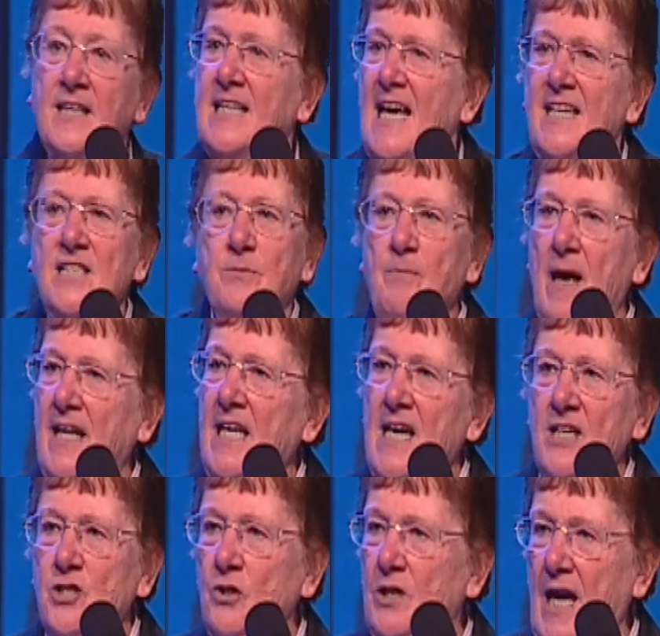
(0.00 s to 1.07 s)
Get as
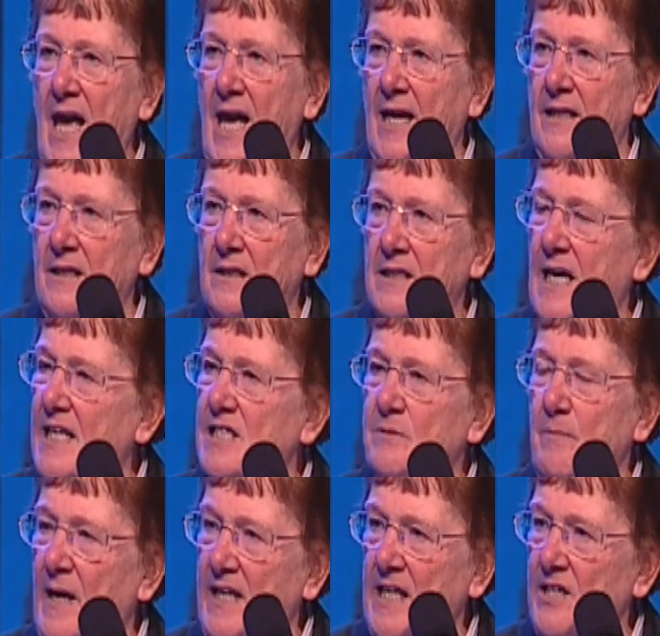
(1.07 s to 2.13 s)
many as you can. Get
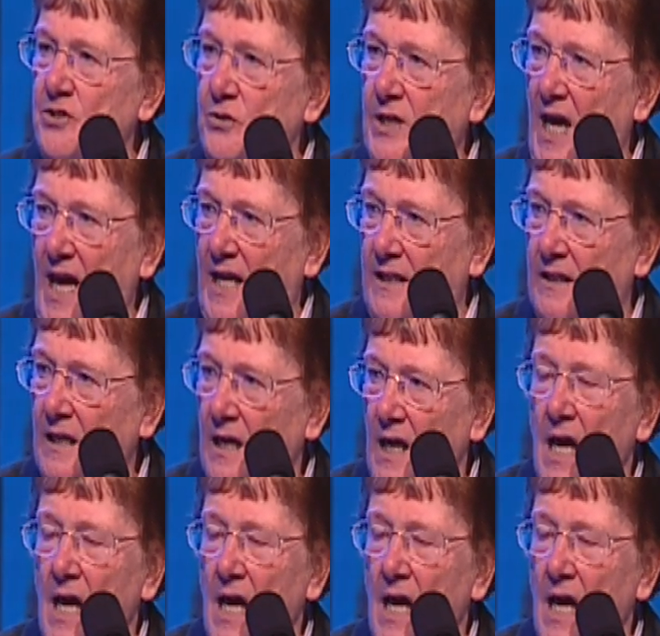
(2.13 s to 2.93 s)
as many as you can.